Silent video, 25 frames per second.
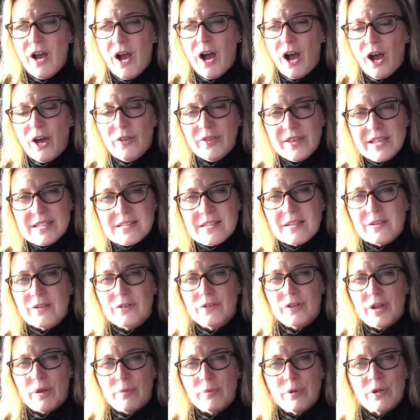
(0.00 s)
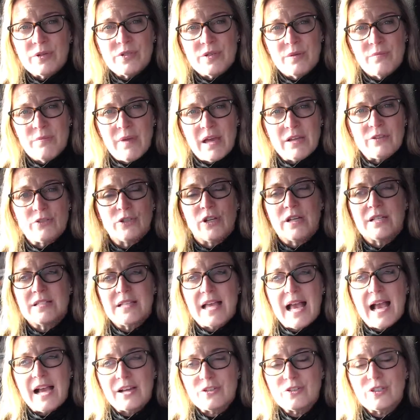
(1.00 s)
All these little numbers and metrics
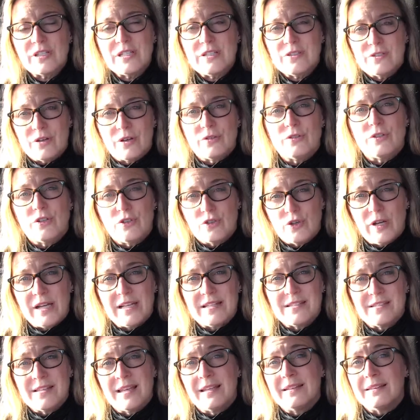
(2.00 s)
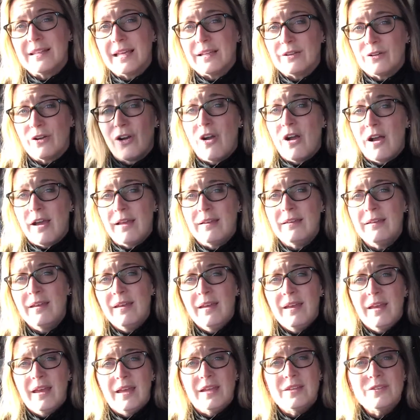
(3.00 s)
actually start to translate later
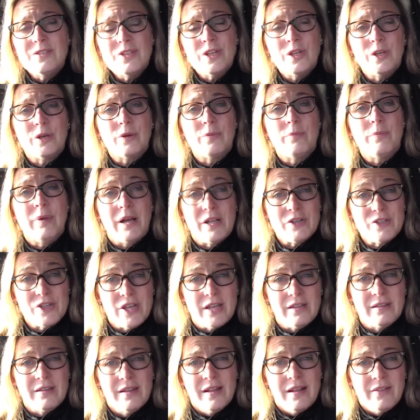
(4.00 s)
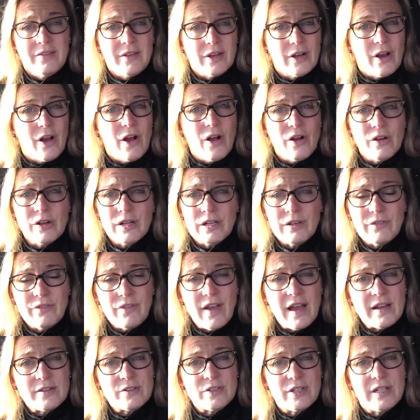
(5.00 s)
on into your budget. They're all going to
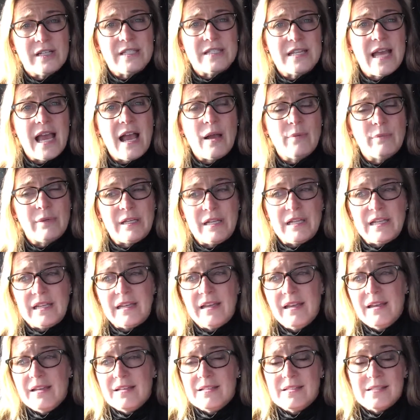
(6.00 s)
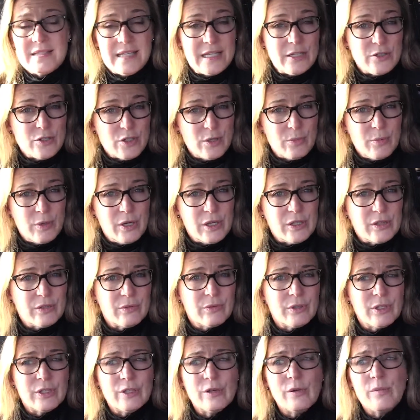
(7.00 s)
factor into how many seats you put in the
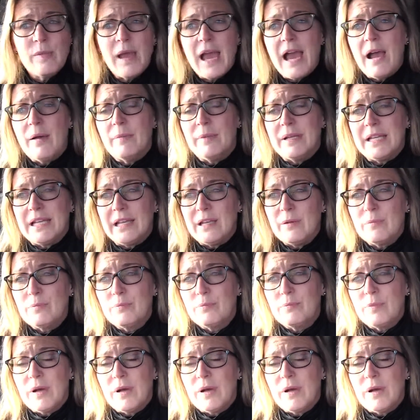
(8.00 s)
room, how many